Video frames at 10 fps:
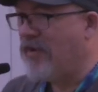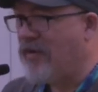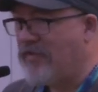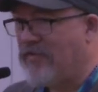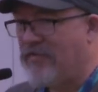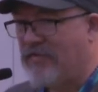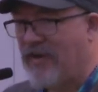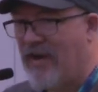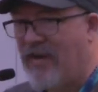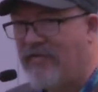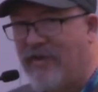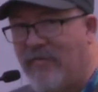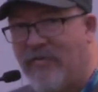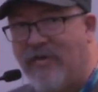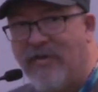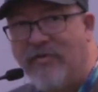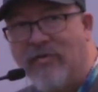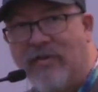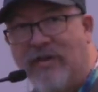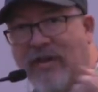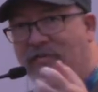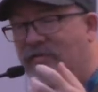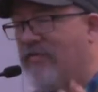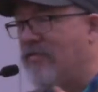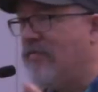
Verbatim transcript: exists as a concept to at least